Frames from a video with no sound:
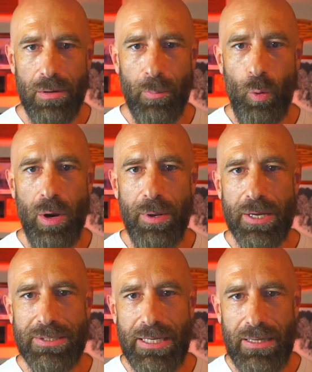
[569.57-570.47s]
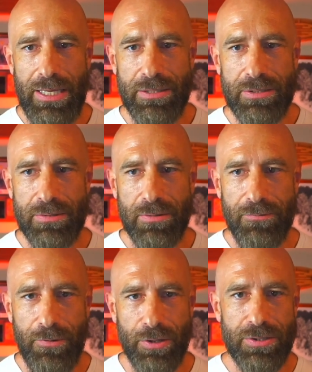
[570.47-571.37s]
Number one, because he leads
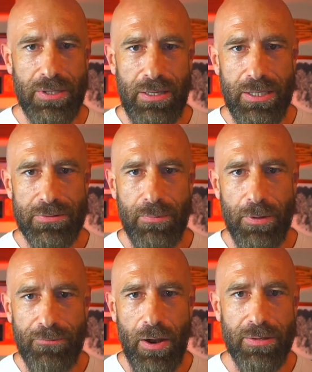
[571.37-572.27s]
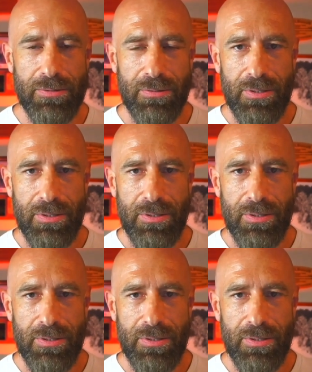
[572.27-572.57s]
first. He leads from the front.